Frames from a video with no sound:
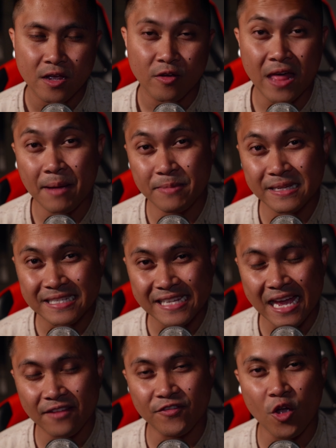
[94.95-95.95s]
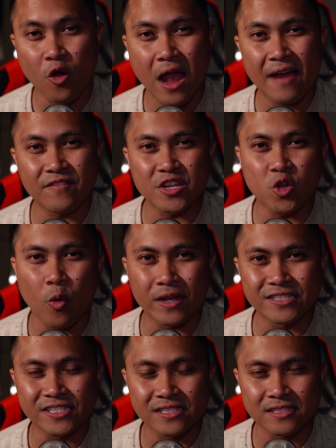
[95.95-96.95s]
But that being said, if y'all have any
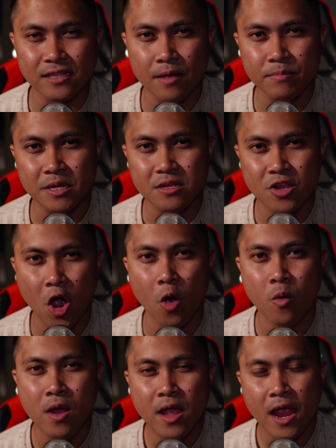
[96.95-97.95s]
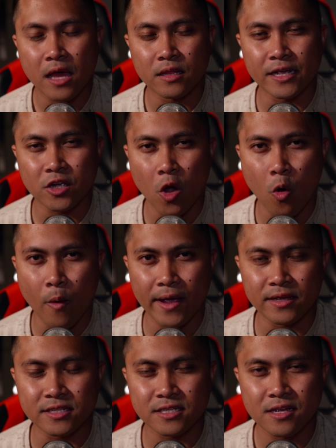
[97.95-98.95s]
questions, let me know. And like
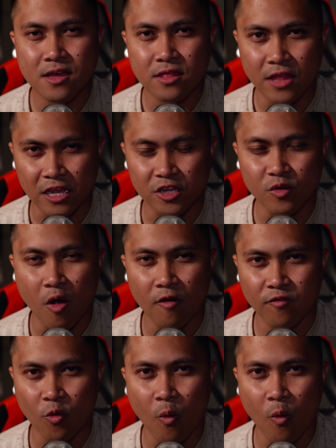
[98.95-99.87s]
always, thank you all for